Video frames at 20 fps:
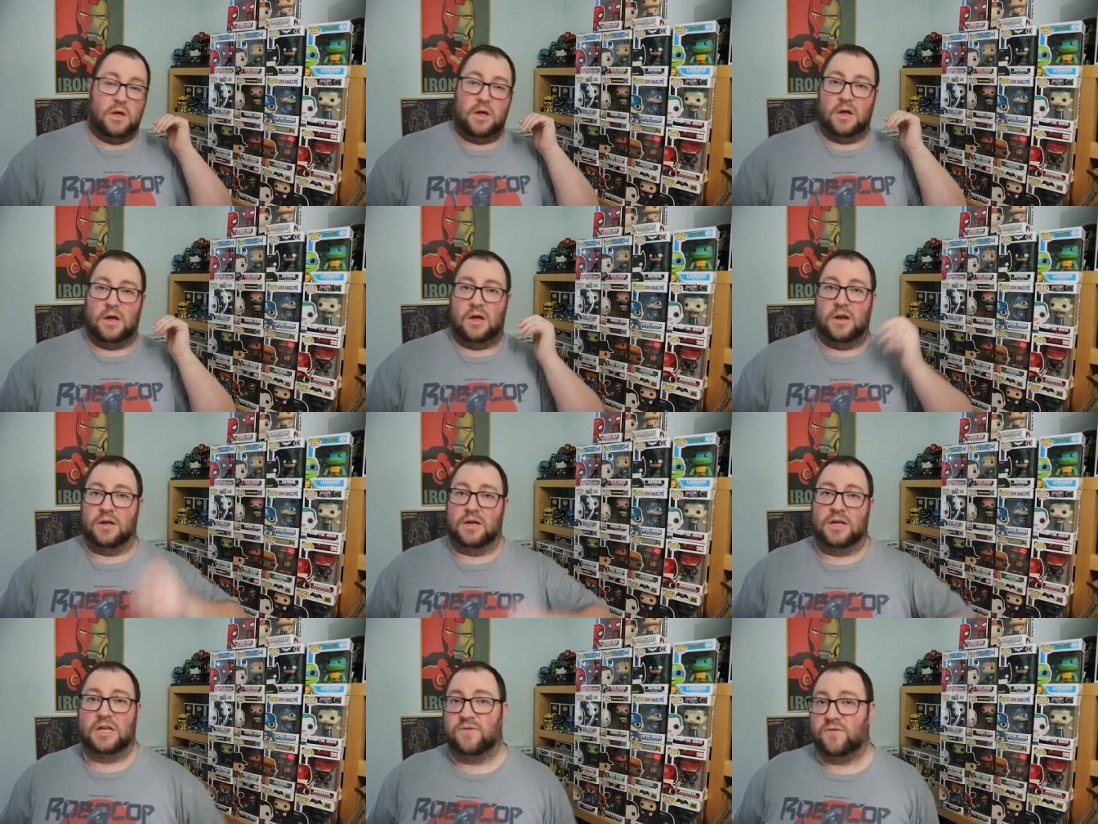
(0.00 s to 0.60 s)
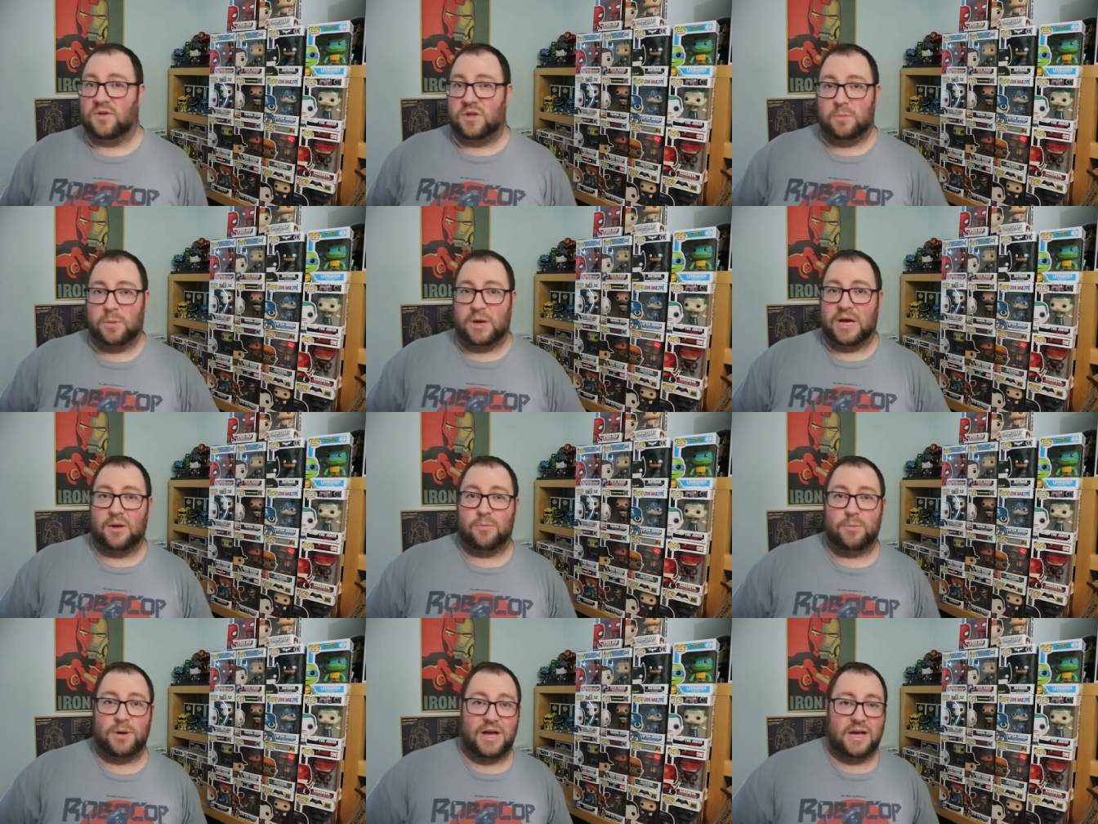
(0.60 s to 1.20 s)
and I can give you your bag
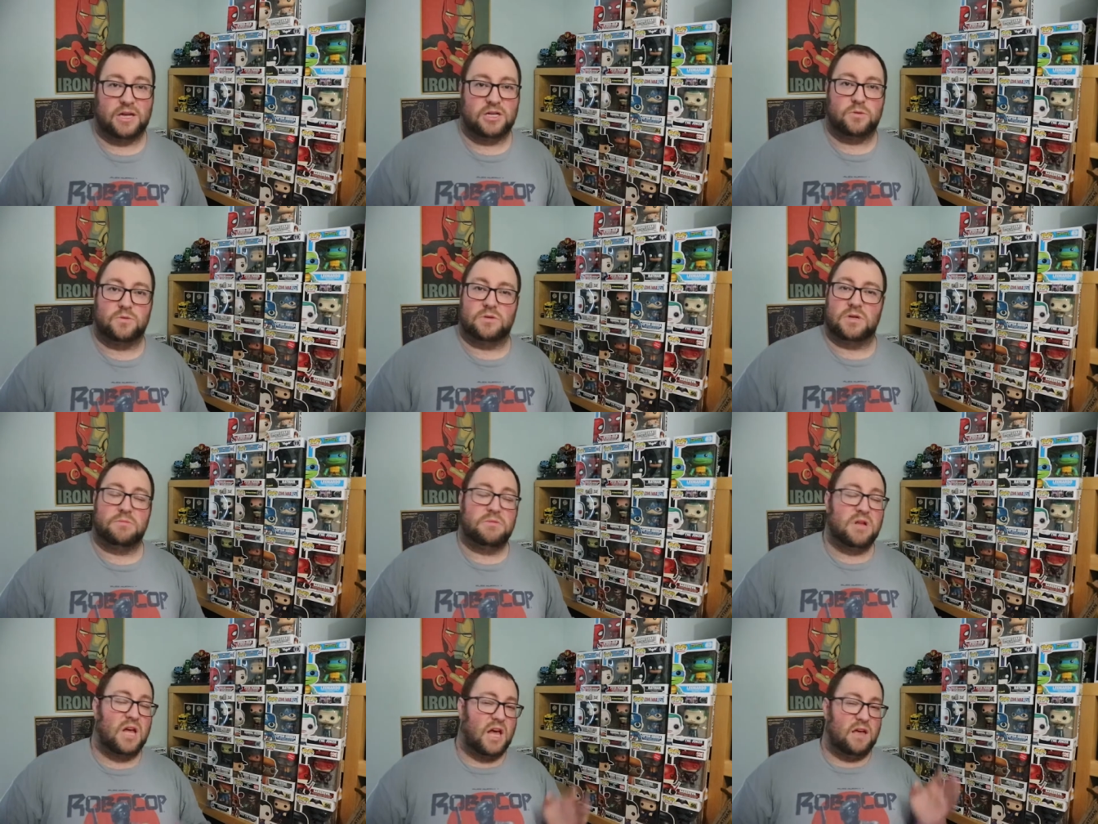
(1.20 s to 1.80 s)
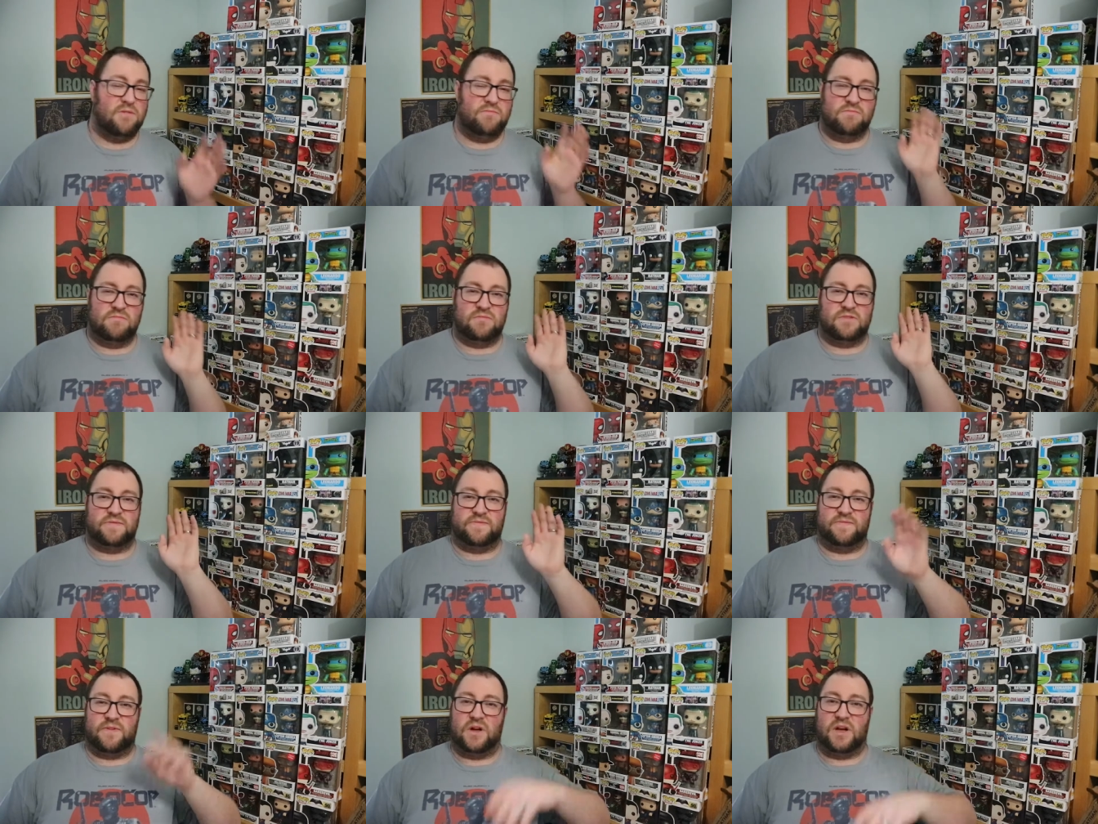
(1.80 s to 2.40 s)
back." She was like, "No, it's
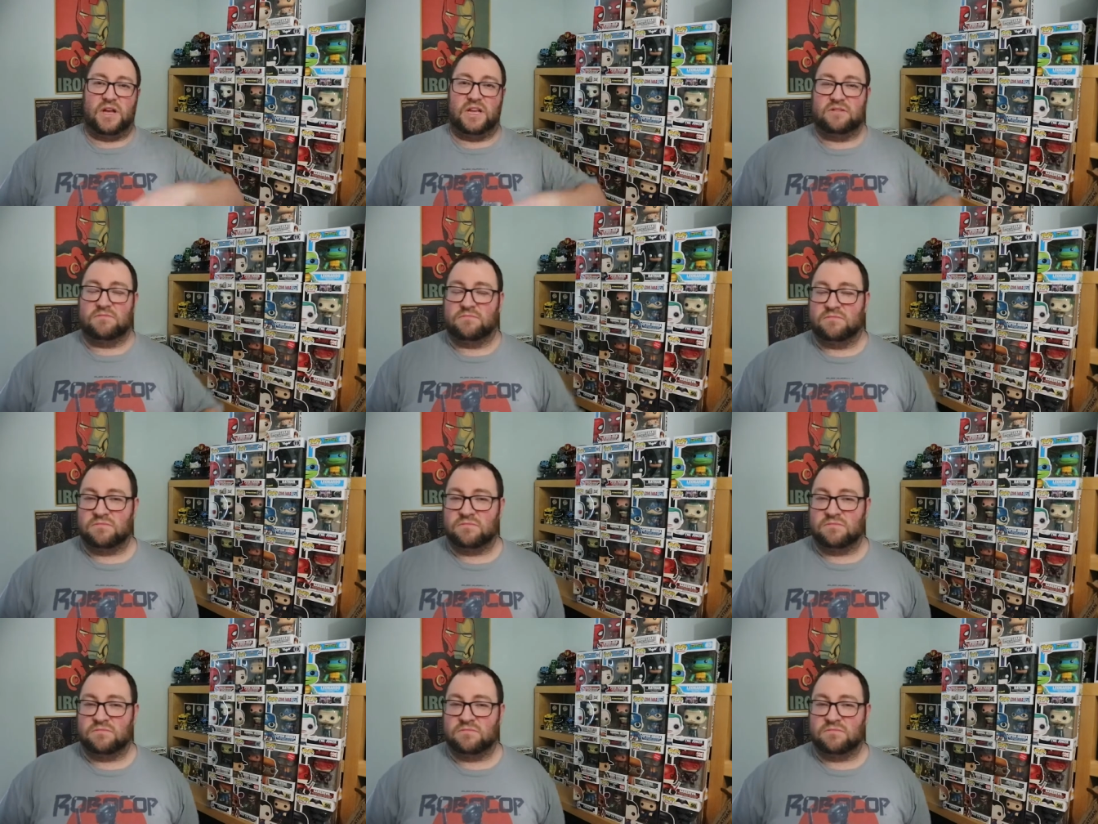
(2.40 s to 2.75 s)
fine.